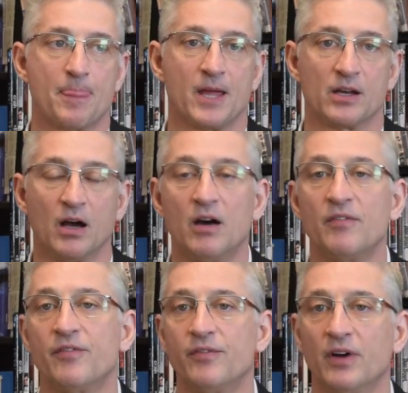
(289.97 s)
And then
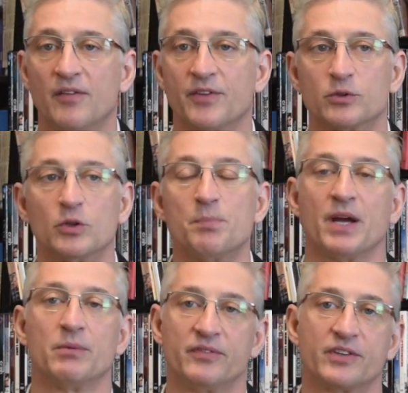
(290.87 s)
of the group
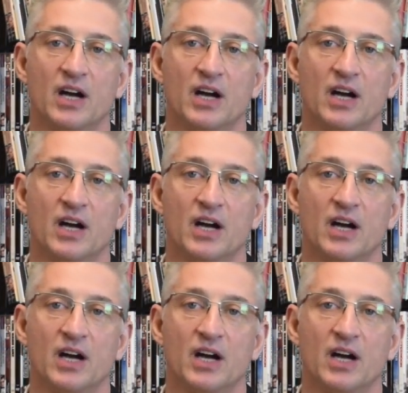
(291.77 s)
that we've